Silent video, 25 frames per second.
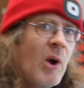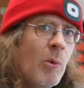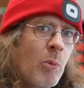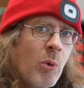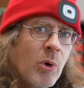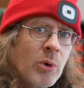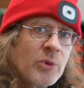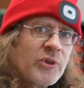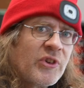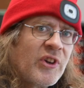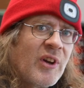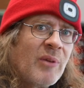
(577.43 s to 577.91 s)

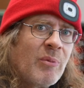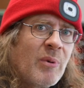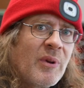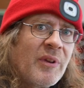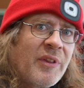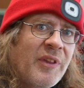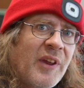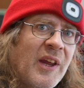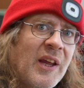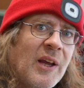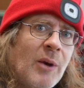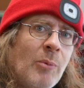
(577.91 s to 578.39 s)
What does everyone
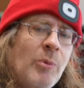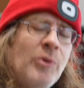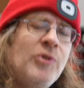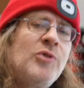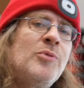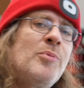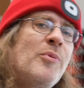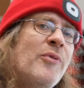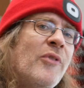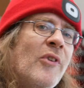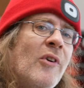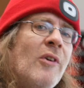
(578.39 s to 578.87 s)
think? Would
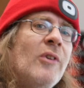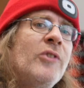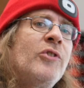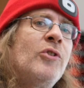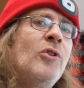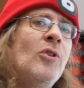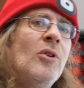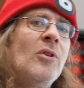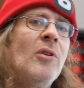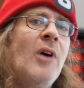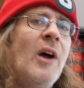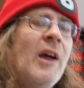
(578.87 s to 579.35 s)
you prefer
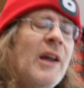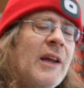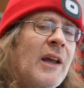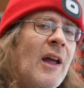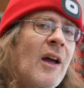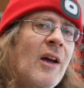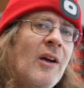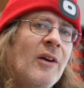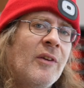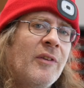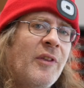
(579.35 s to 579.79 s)
a uh,